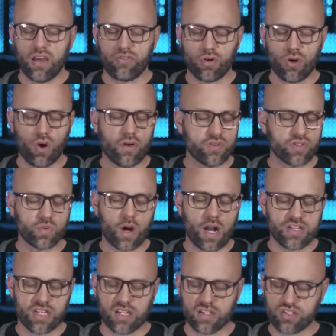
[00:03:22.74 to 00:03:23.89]
And for whoever's
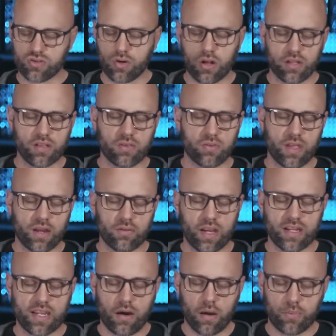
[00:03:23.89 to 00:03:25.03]
watching and is struggling through that
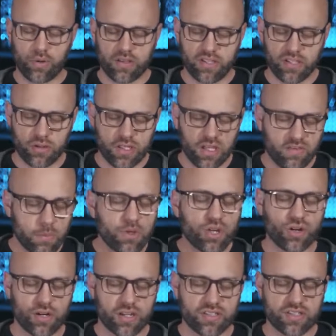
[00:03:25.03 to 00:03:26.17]
right now, I pray that you'd give them
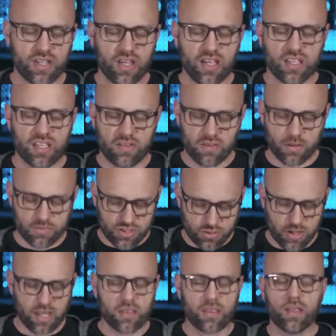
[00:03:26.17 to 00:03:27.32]
courage, give them
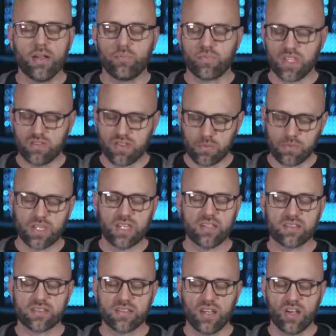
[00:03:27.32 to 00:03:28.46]
strength, give them
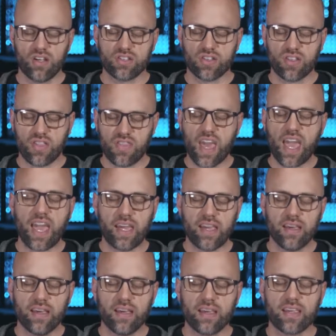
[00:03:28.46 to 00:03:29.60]
peace, so that
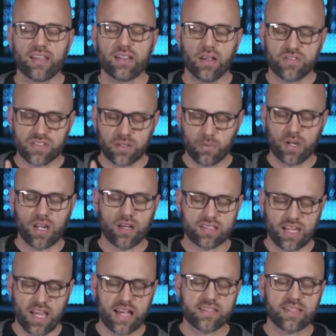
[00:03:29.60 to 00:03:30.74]
they can love someone
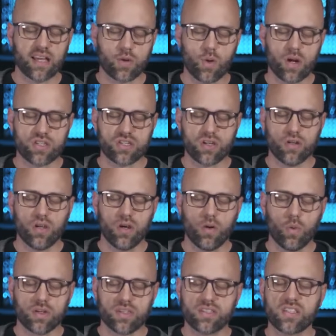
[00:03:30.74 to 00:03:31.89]
else and ask that question,
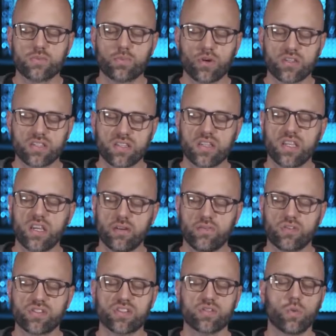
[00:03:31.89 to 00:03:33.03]
"What does this person need
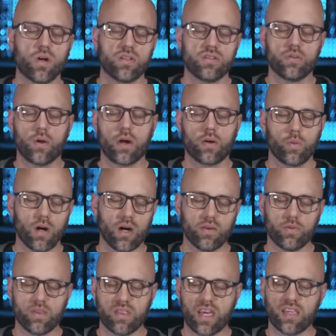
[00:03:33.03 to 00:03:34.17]
versus what do I want?"
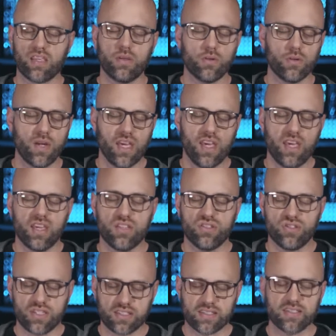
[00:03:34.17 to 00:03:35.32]
We thank you in
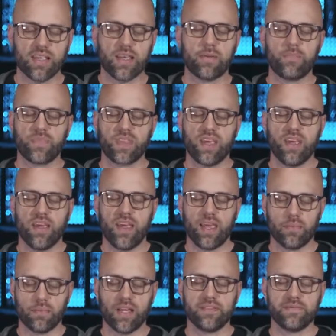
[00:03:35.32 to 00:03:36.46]
Jesus' name.
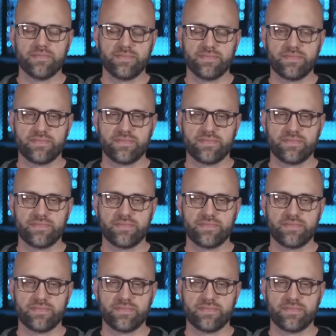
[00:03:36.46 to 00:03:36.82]
Amen.